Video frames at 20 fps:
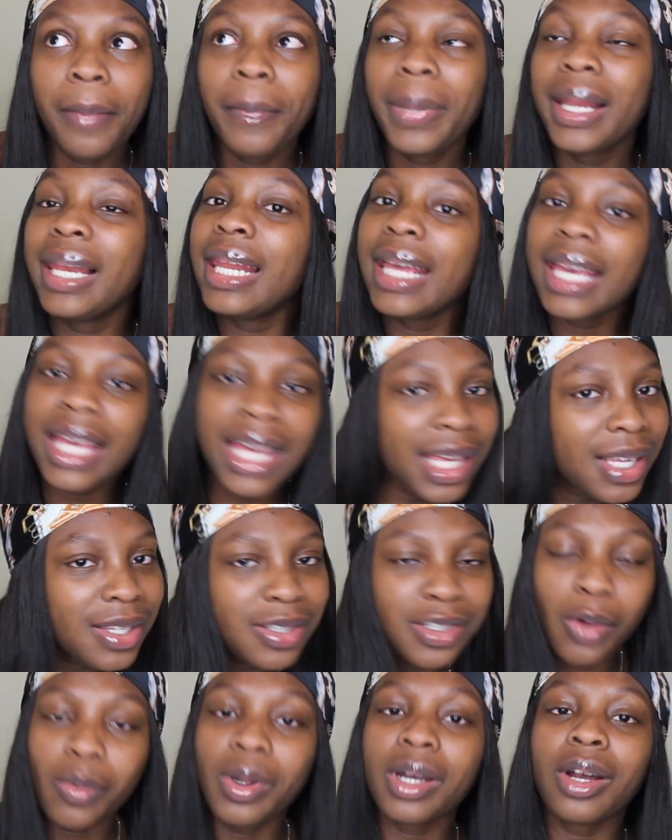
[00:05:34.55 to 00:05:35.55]

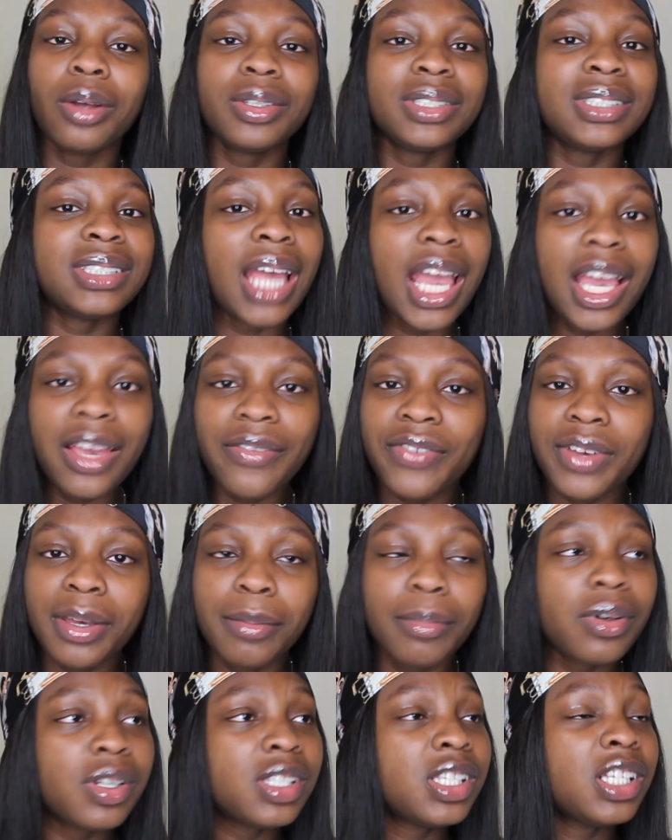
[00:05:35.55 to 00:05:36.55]
please, someone go save
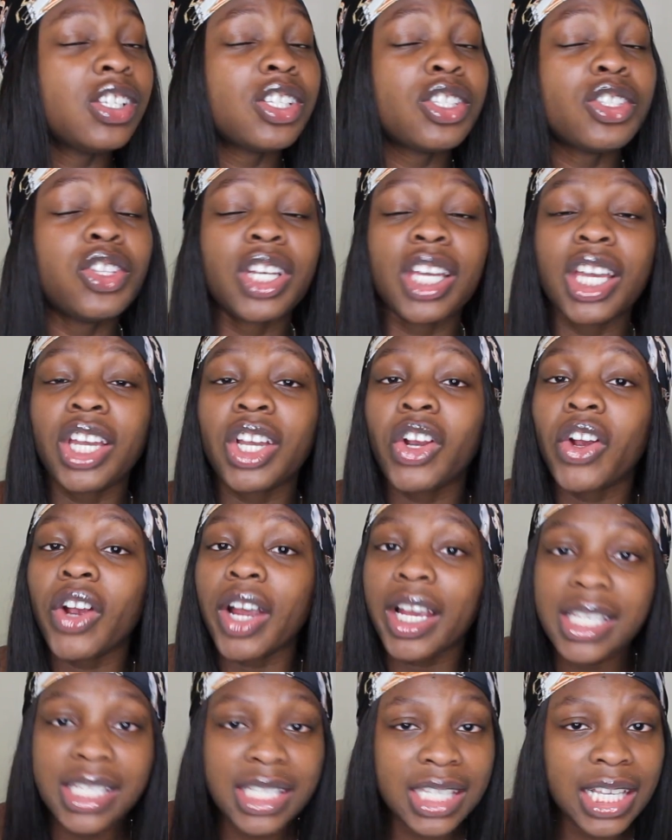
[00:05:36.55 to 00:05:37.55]
him, because he's just looking
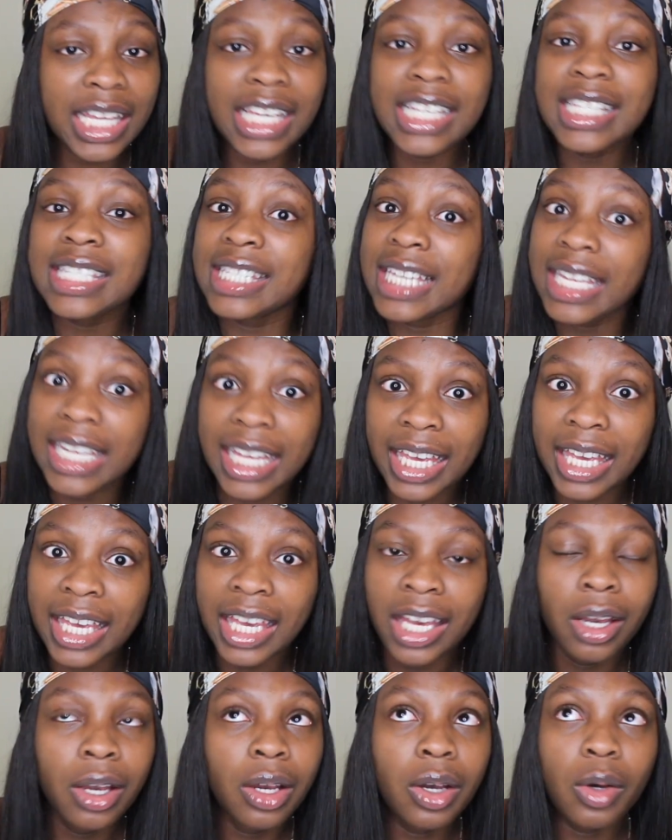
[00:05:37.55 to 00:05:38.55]
crazily
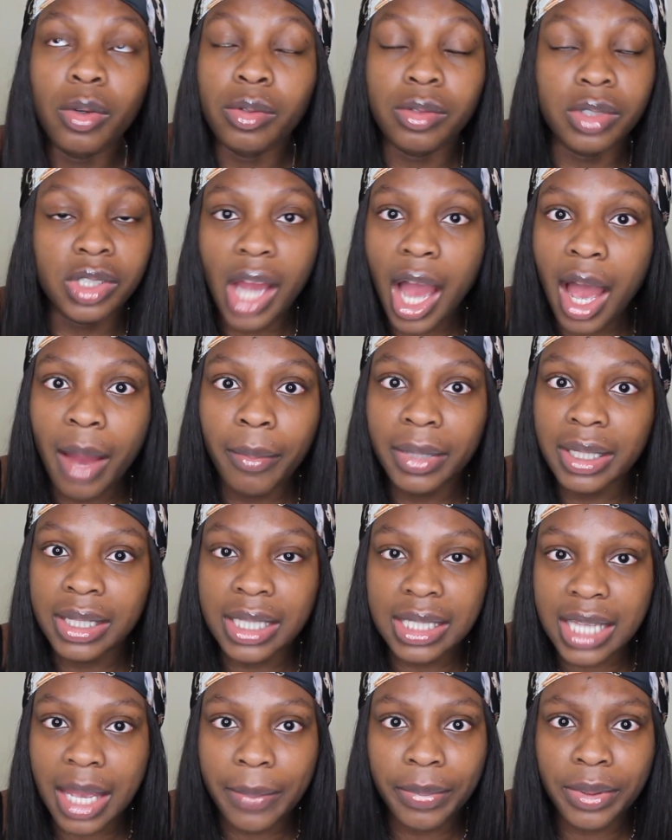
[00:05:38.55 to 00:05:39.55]
silly or dumb in
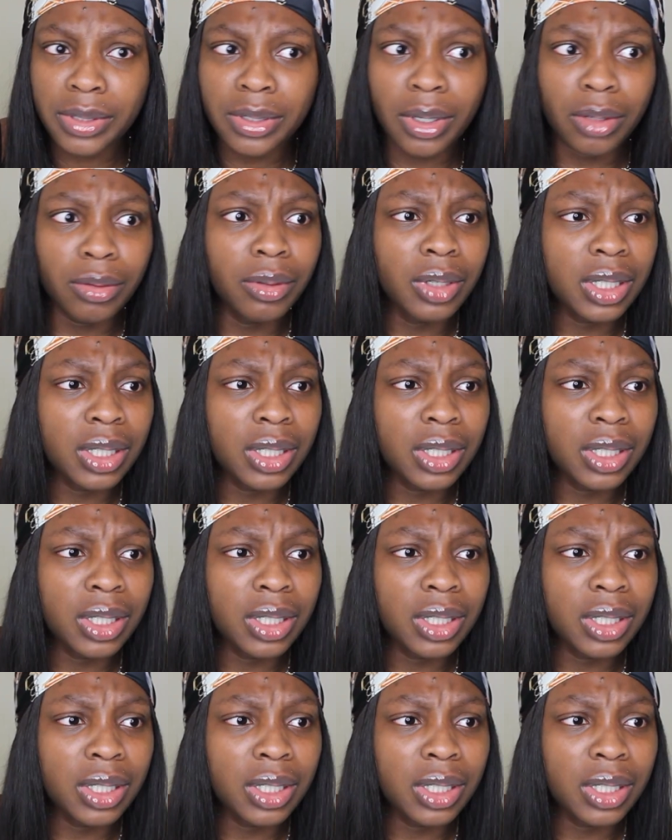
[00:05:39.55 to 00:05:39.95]
this episode.